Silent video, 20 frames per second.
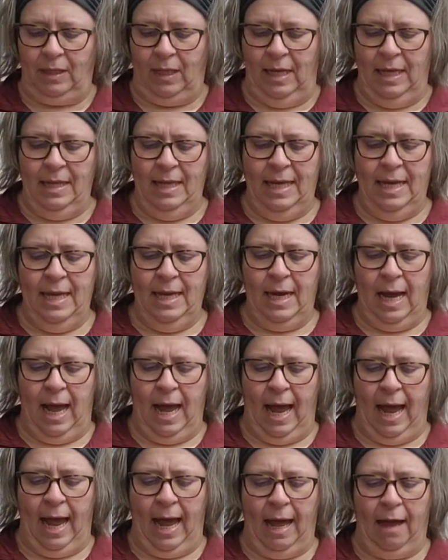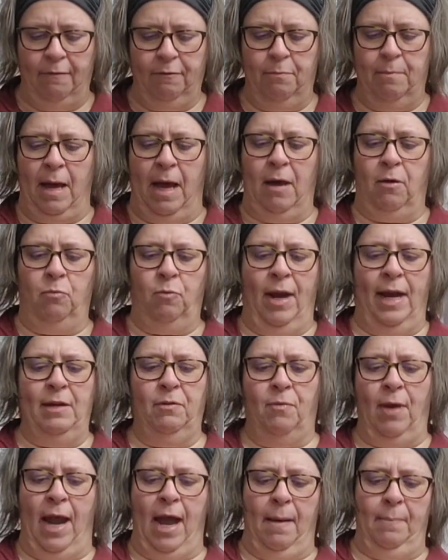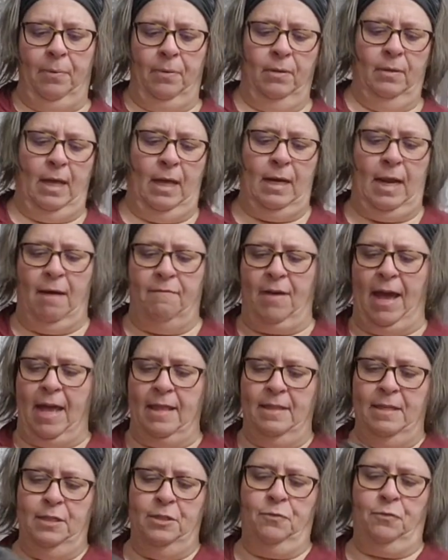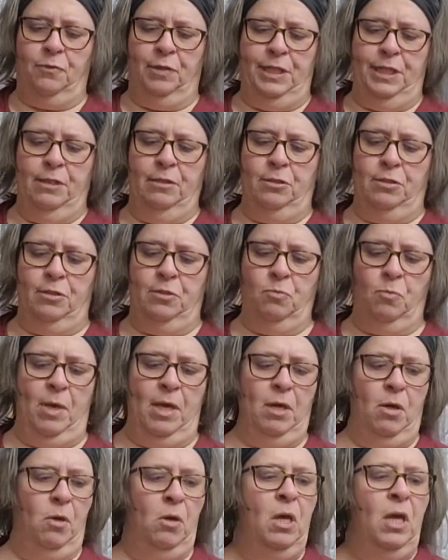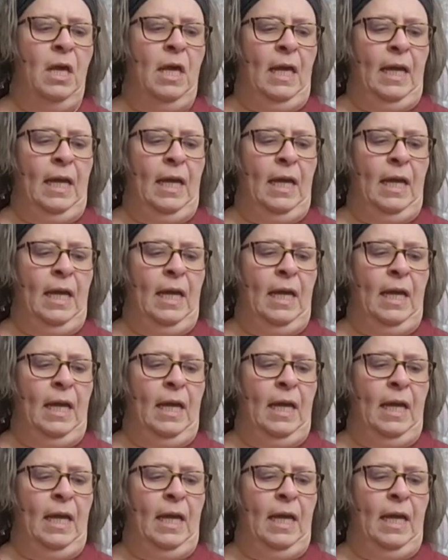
And then I have my rain wrap, and I've had this for years as well.